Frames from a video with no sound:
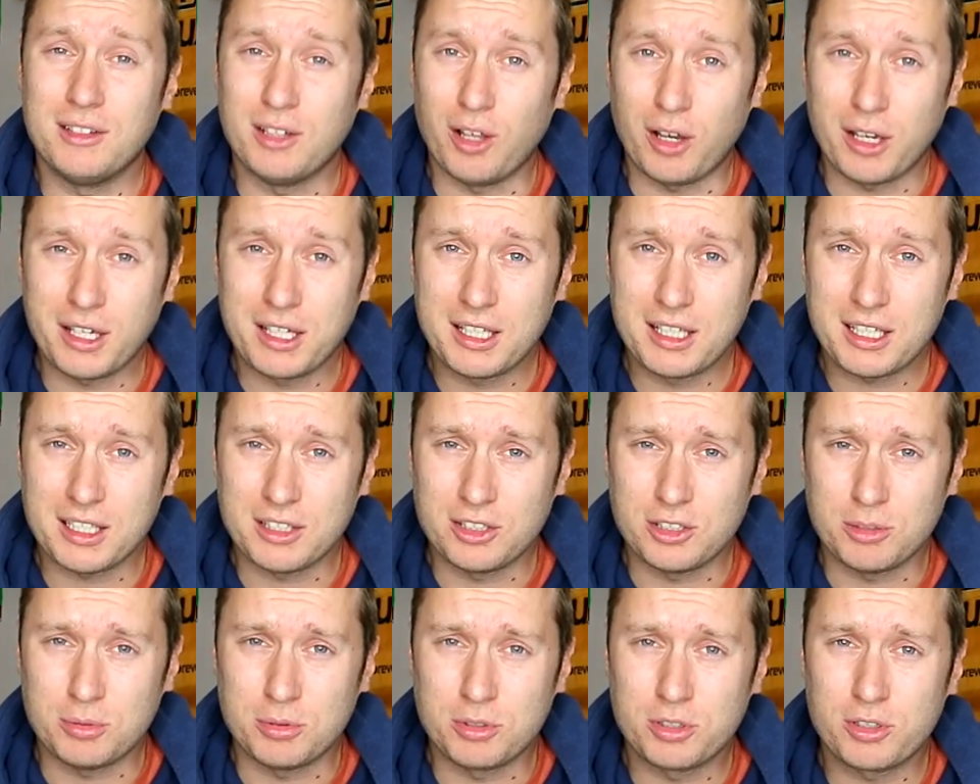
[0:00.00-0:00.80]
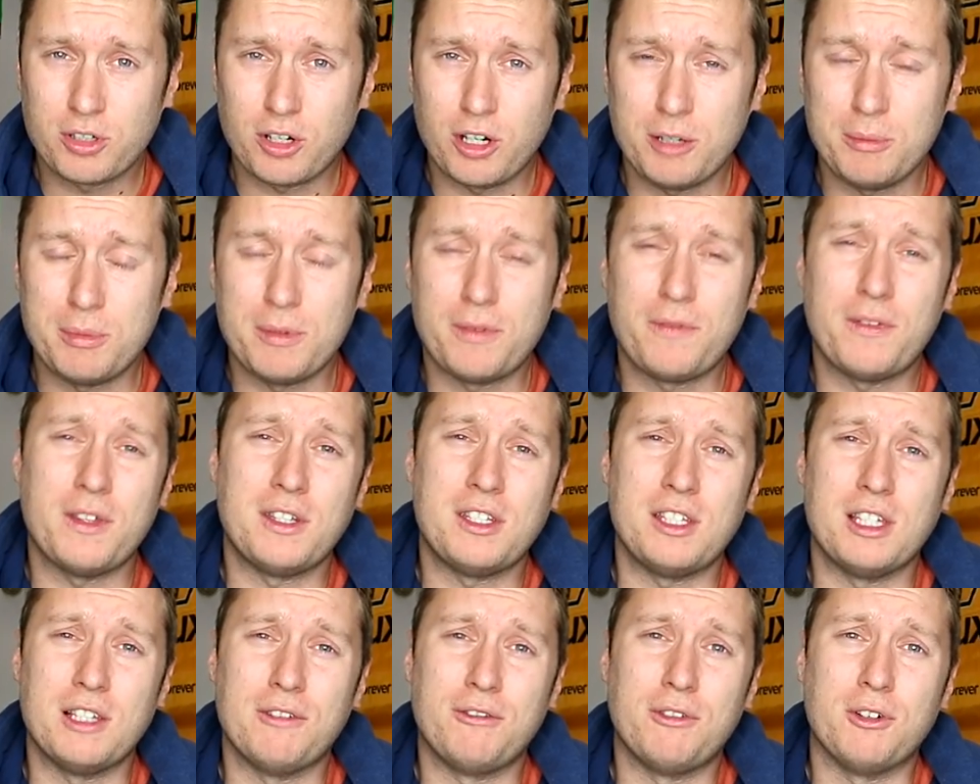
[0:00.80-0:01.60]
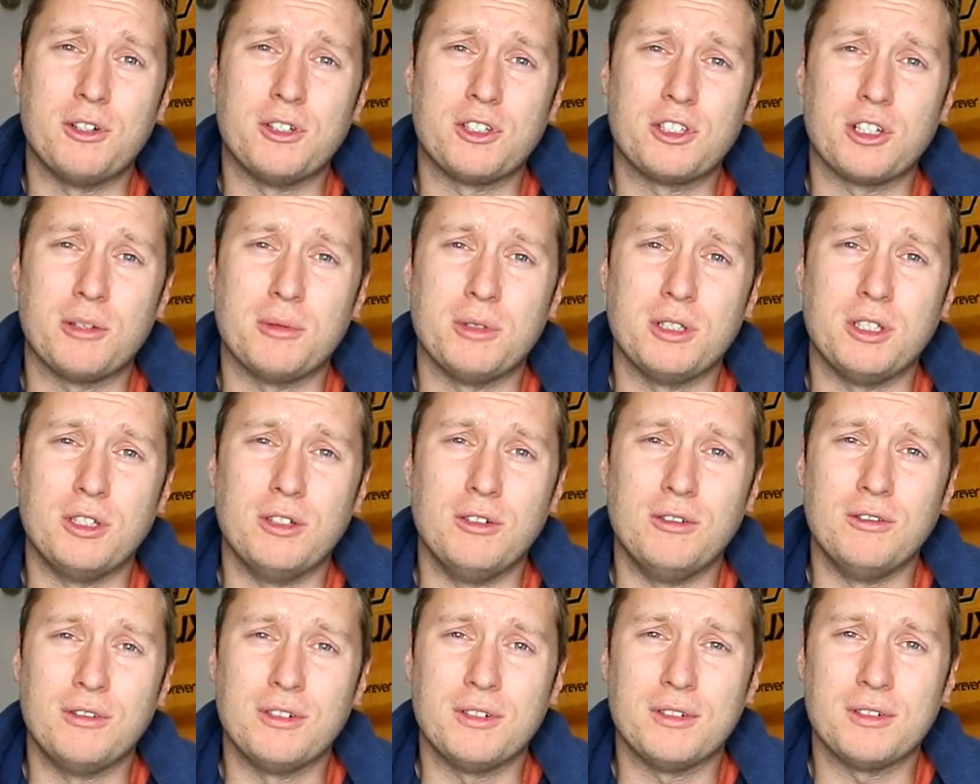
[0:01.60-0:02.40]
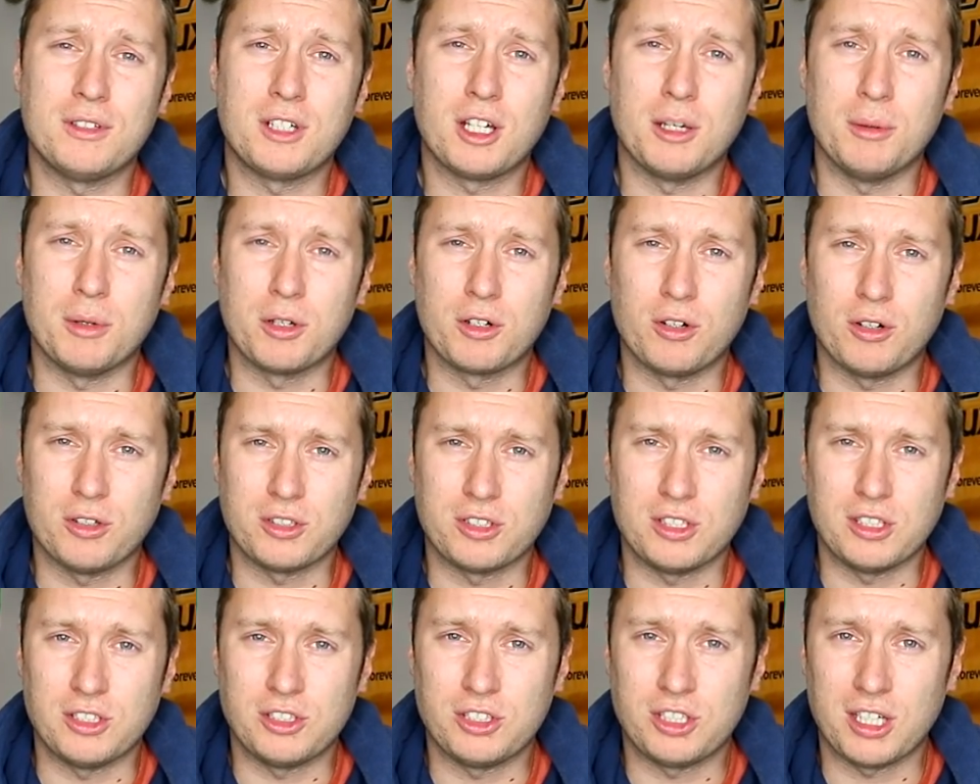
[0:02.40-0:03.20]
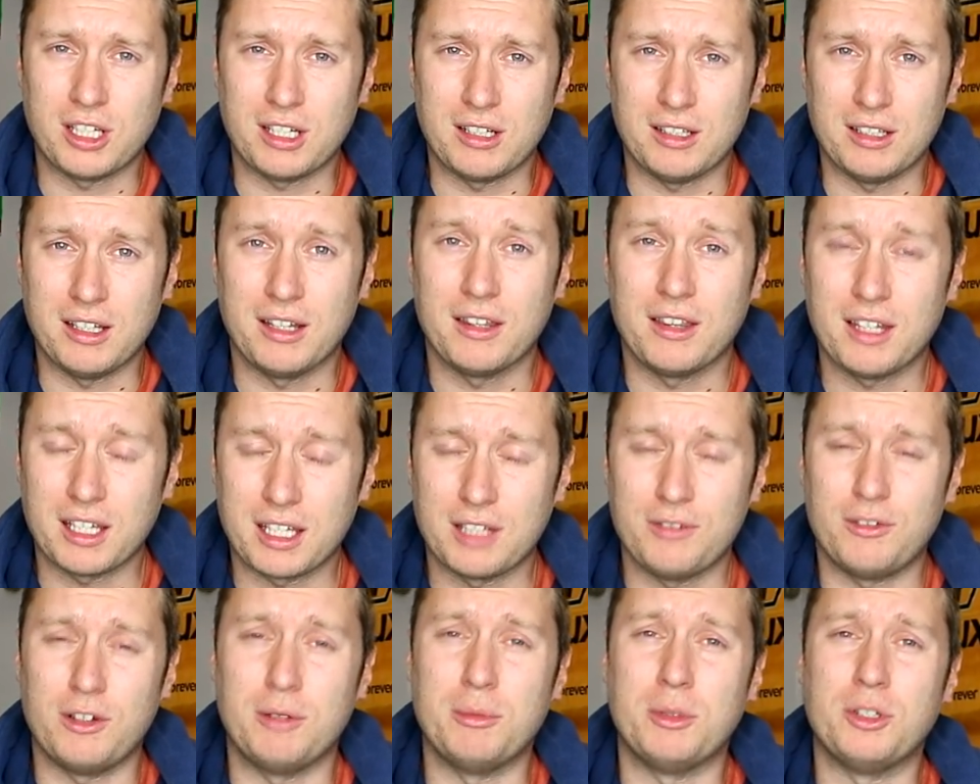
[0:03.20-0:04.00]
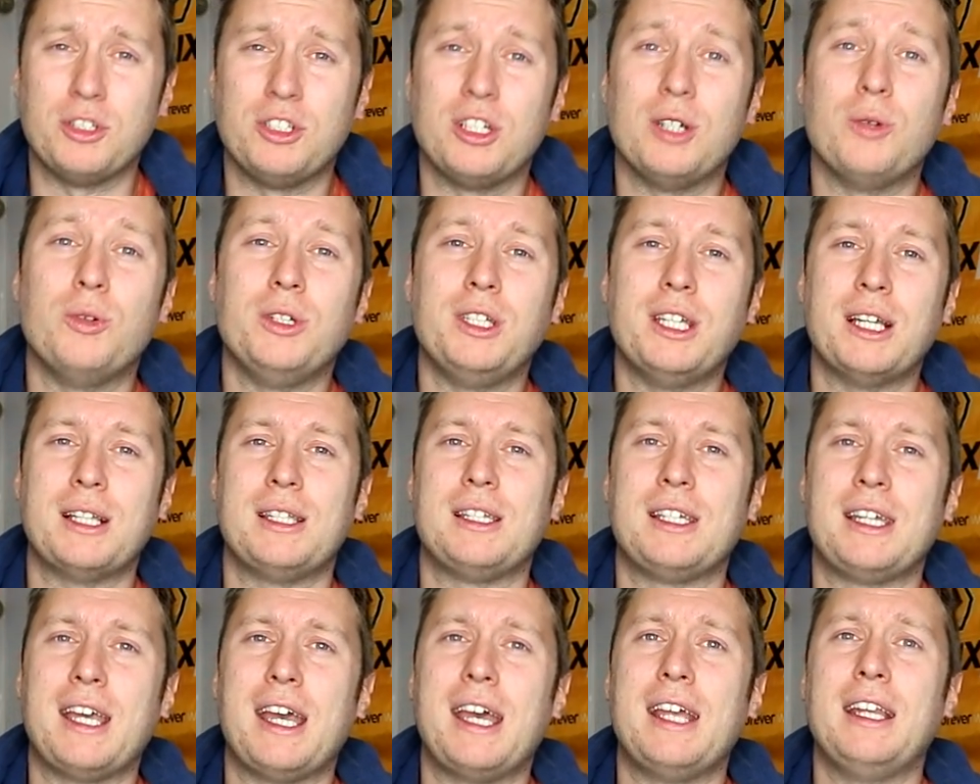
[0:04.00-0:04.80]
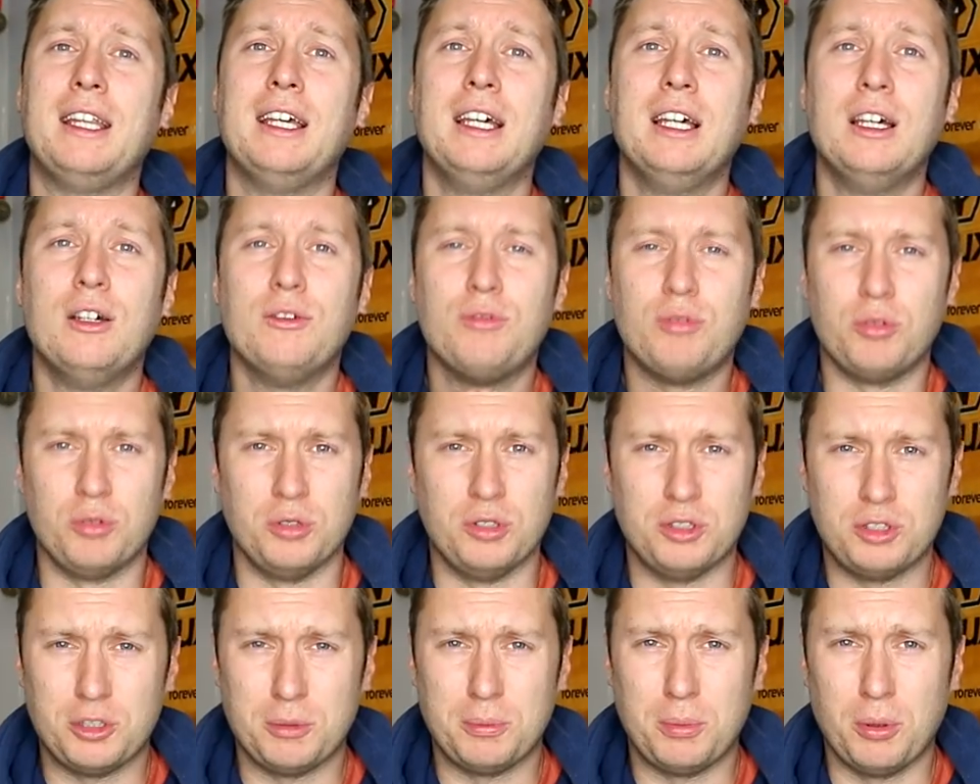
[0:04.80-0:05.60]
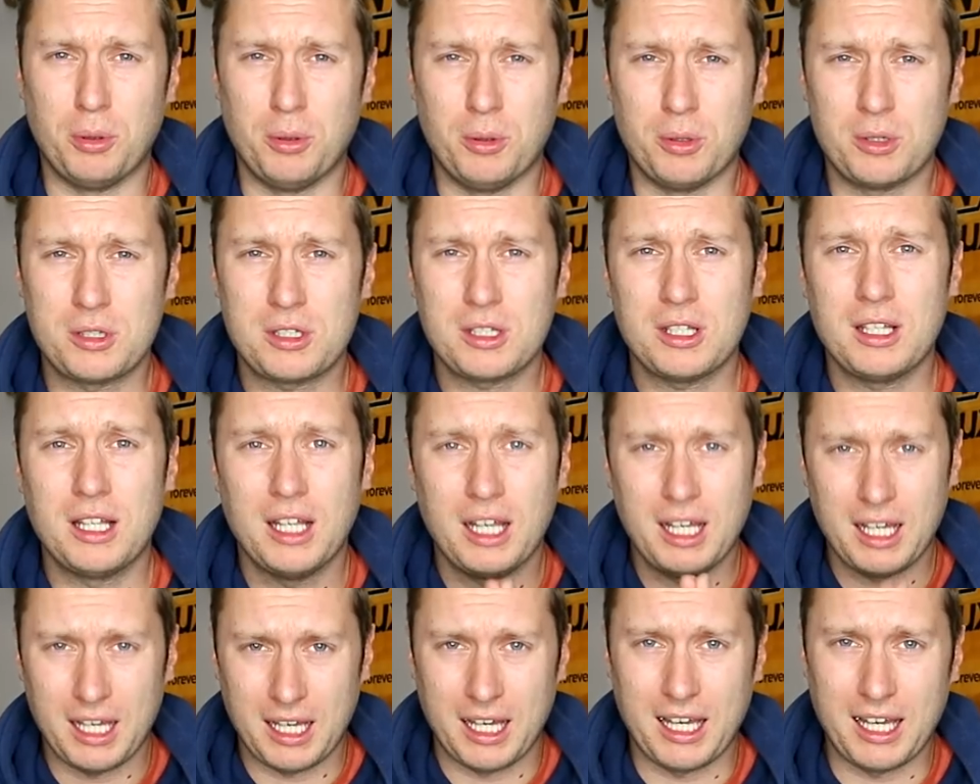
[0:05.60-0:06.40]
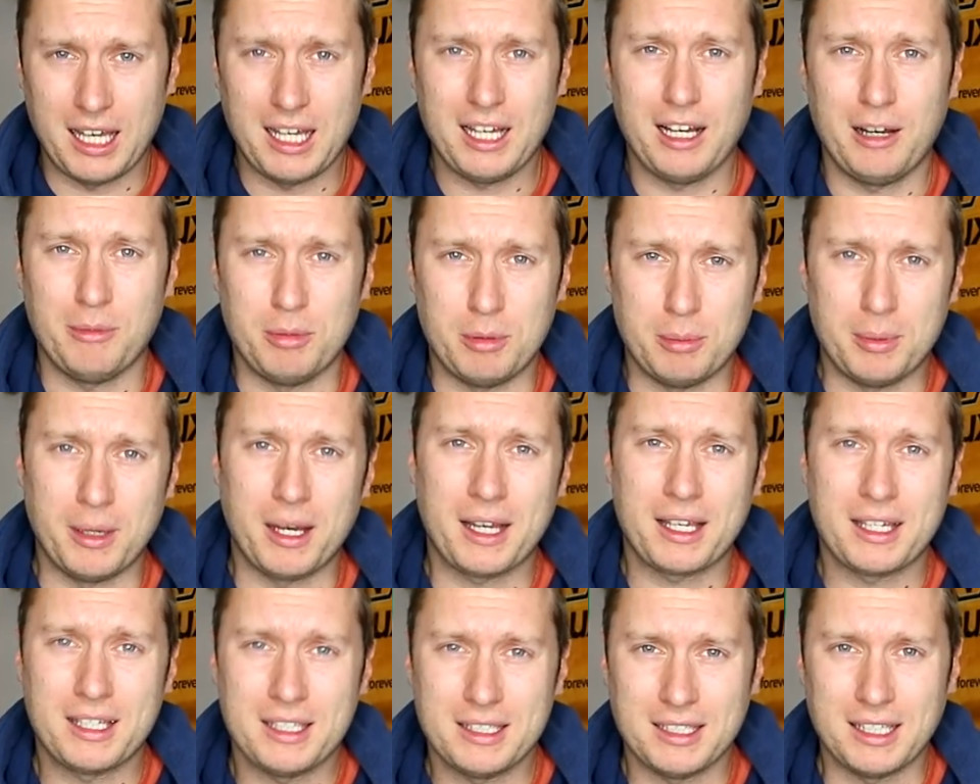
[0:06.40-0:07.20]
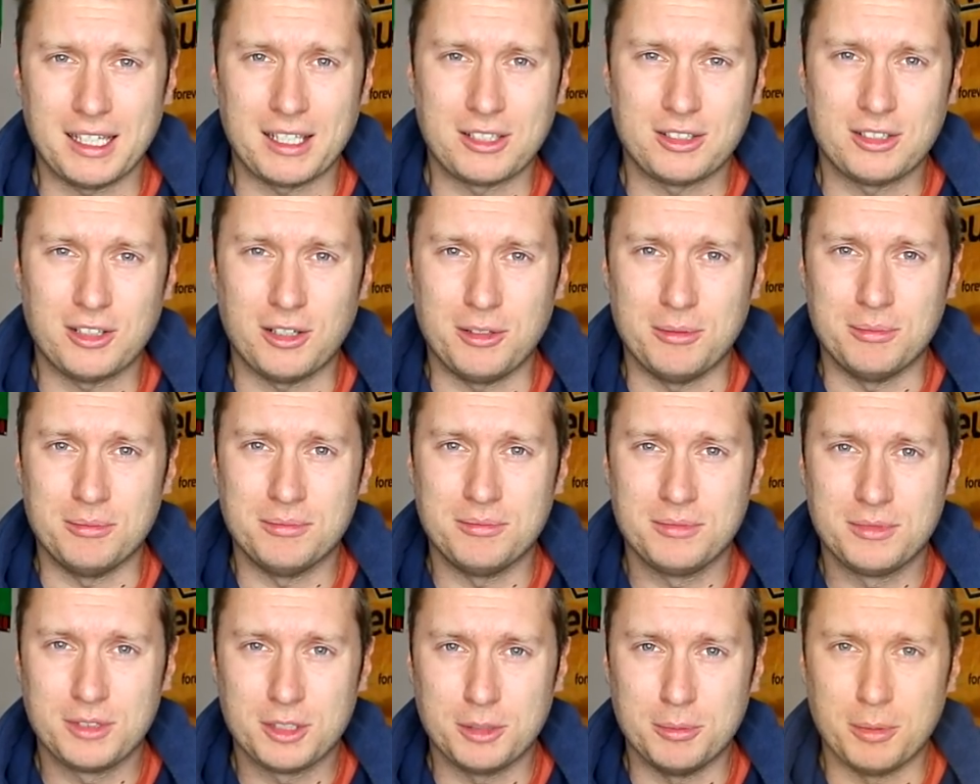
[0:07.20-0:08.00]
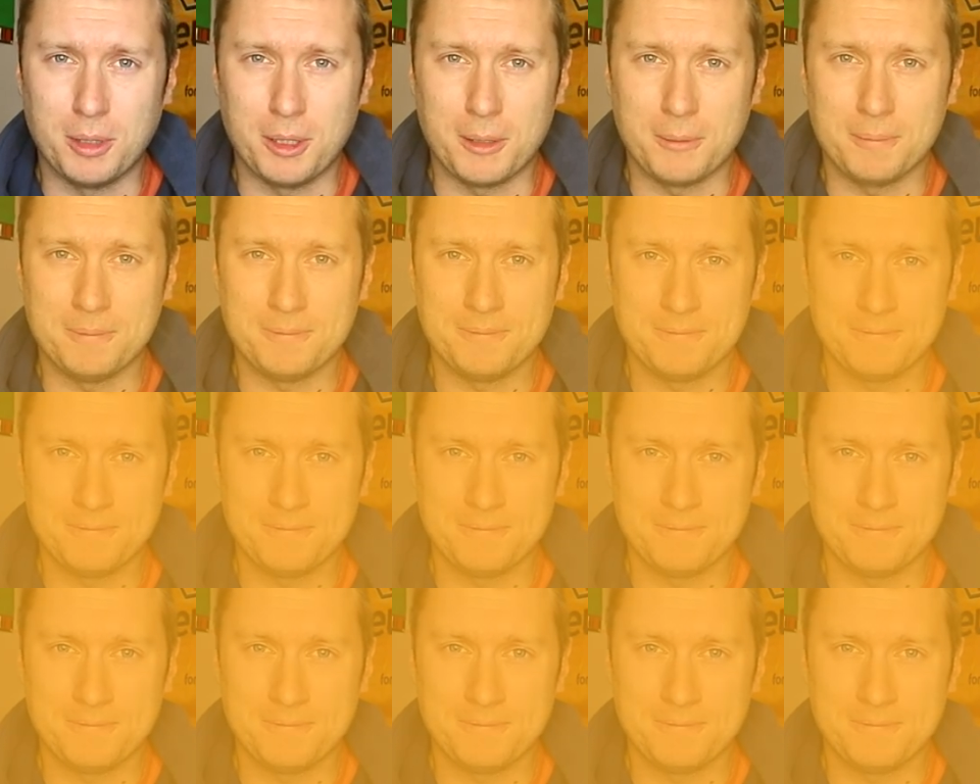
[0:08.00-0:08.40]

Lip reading: Like and subscribe if this is the first time that you've come across this channel. And thank you very much yet again for all your support. I'll be back next time. Goodbye.